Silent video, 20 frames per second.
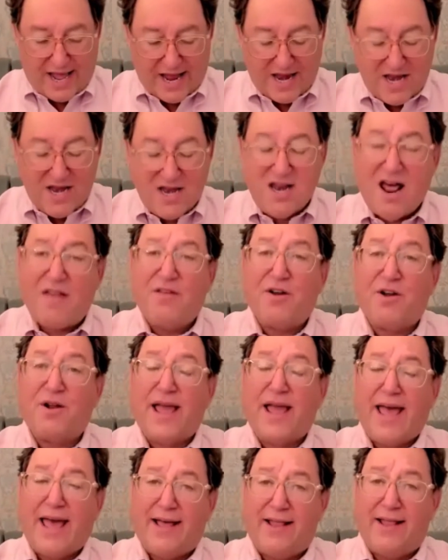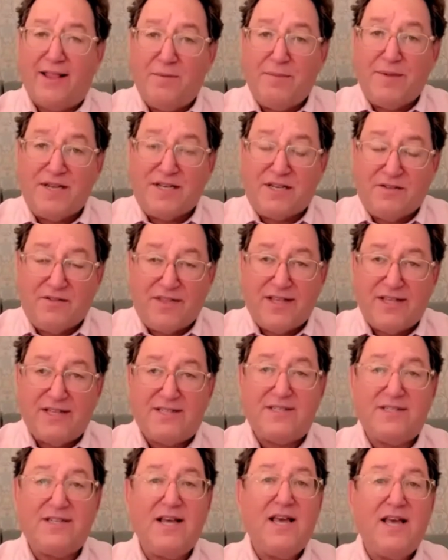another element of
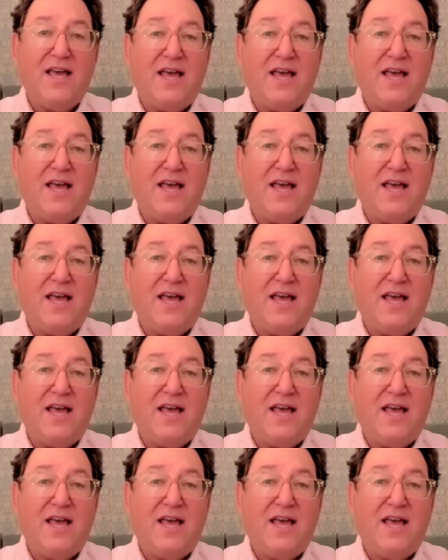this,